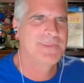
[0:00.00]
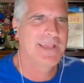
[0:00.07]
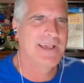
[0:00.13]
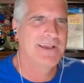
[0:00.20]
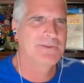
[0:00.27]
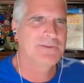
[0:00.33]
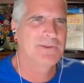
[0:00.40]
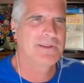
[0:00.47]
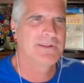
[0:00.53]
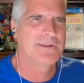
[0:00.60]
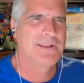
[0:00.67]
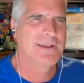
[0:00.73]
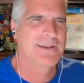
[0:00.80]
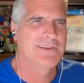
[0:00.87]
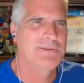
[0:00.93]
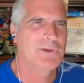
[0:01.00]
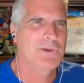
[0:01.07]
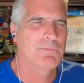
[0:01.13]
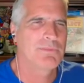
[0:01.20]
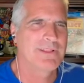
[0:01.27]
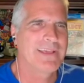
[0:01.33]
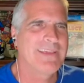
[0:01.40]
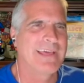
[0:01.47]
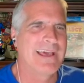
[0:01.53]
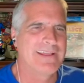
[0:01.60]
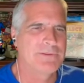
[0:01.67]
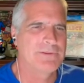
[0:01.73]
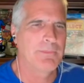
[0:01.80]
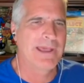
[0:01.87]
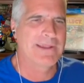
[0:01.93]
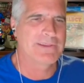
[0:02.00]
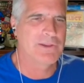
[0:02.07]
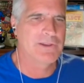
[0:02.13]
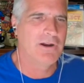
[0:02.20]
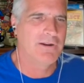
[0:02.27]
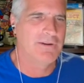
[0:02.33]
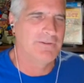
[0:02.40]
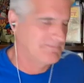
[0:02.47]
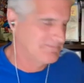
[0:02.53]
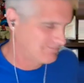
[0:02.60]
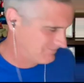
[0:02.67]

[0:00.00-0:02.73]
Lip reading: Yeah. You can play that in the backyard.